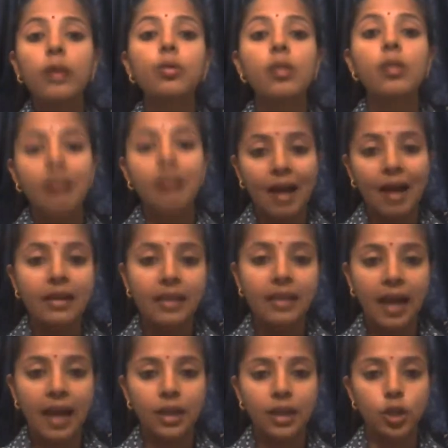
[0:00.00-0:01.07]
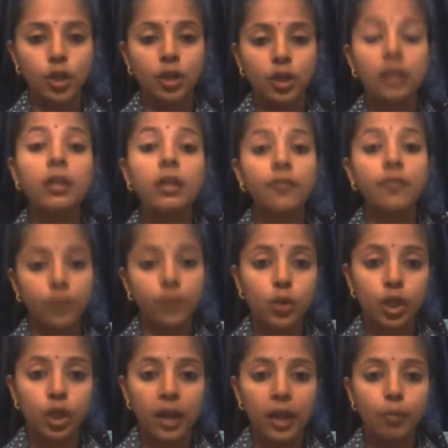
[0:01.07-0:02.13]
start any action in the future time.